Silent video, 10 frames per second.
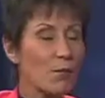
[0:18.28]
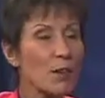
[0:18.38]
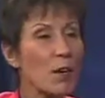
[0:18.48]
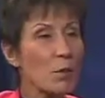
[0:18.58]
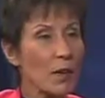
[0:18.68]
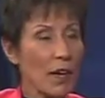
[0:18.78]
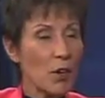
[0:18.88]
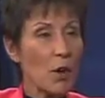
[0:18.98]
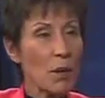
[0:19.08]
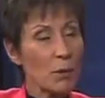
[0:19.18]
written a book
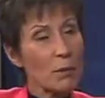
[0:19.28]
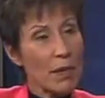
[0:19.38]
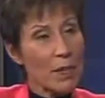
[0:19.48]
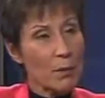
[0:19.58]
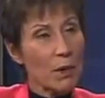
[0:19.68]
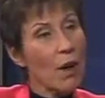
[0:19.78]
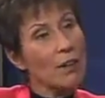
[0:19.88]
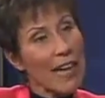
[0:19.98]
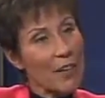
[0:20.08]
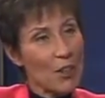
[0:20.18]
on hormone replacement
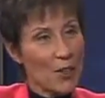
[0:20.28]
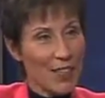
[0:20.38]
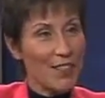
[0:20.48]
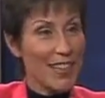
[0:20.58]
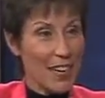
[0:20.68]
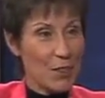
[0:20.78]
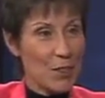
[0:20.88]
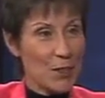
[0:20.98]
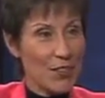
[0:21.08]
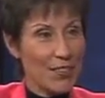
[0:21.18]
called HRT, The Answers.